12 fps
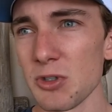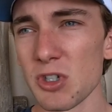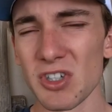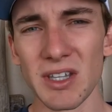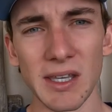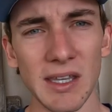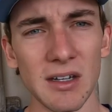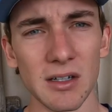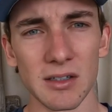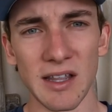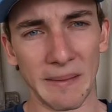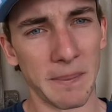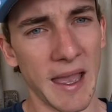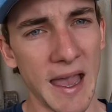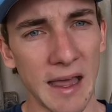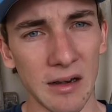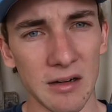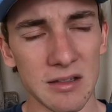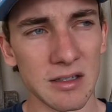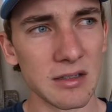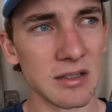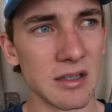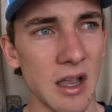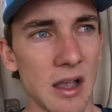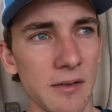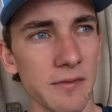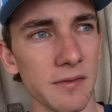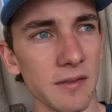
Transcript: just keen on like patterns and stuff.